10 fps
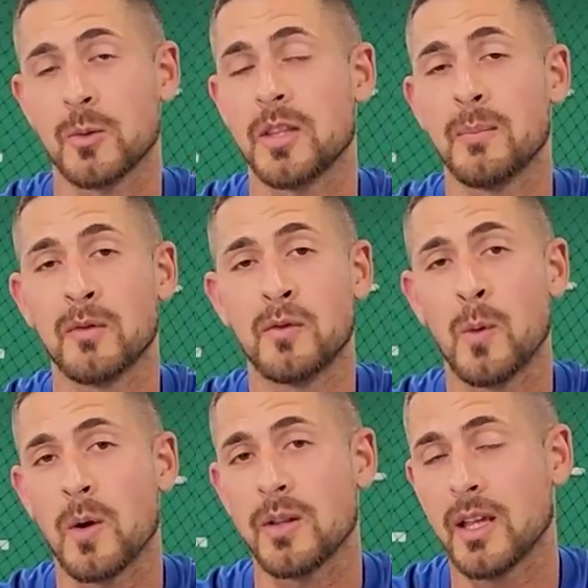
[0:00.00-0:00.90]
with them
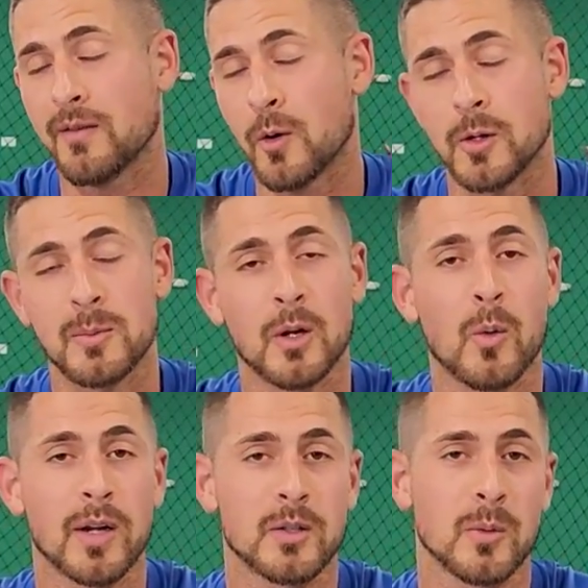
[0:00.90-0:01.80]
before, and they've always been
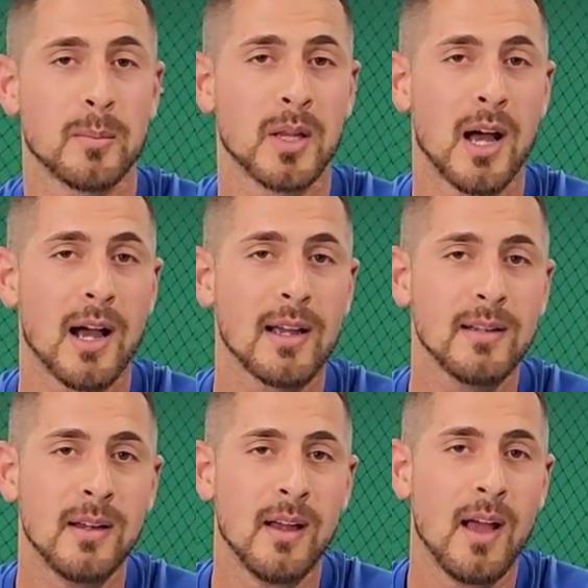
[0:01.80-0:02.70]
quick to reply.
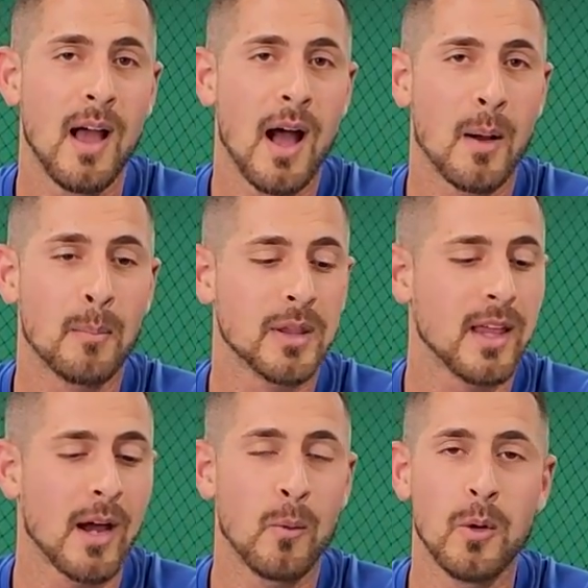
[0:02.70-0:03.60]
But
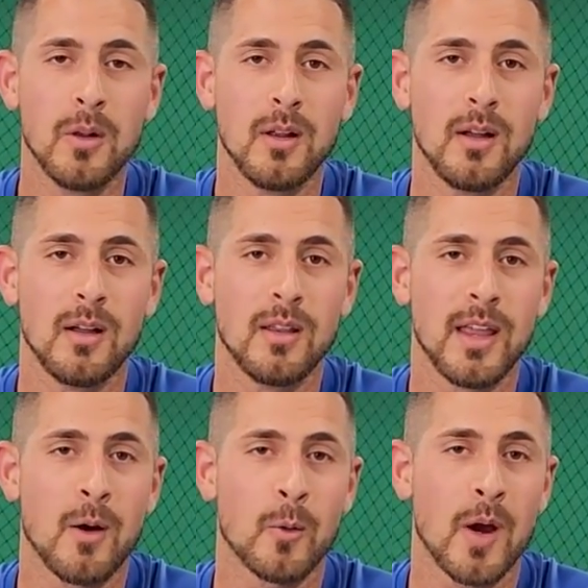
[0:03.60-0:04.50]
that will
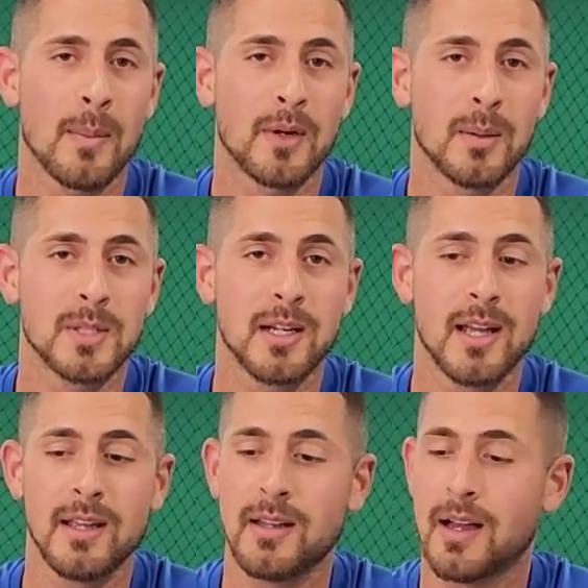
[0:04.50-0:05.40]
wrap it up
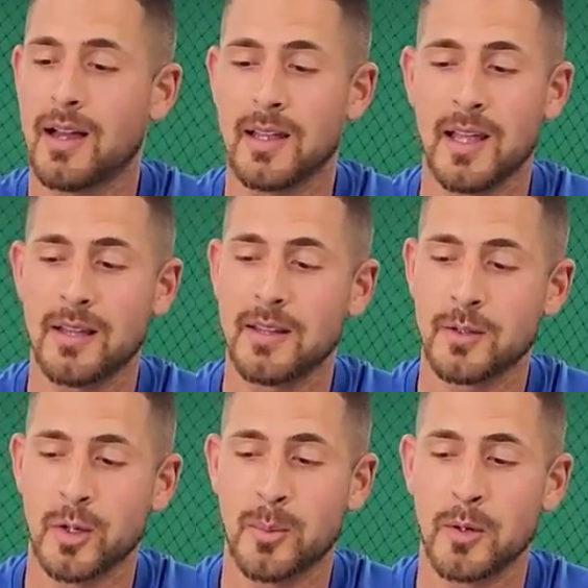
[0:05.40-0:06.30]
today. Again,
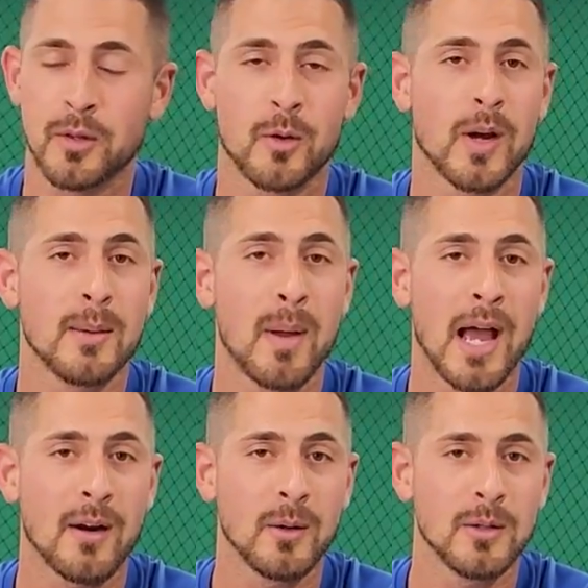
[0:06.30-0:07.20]
these are both great
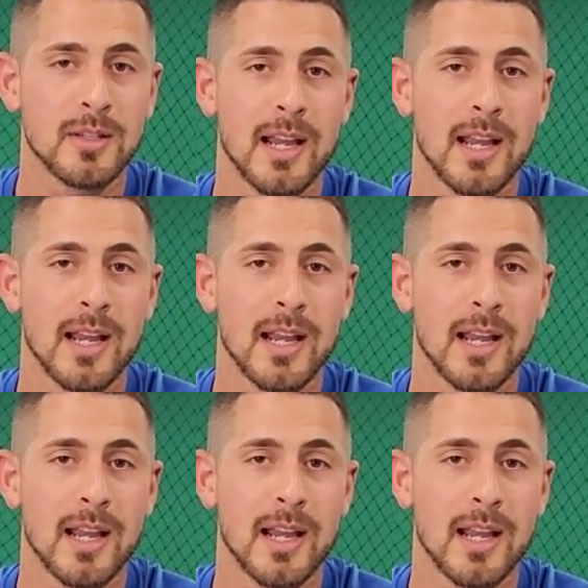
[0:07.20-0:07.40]
paddles,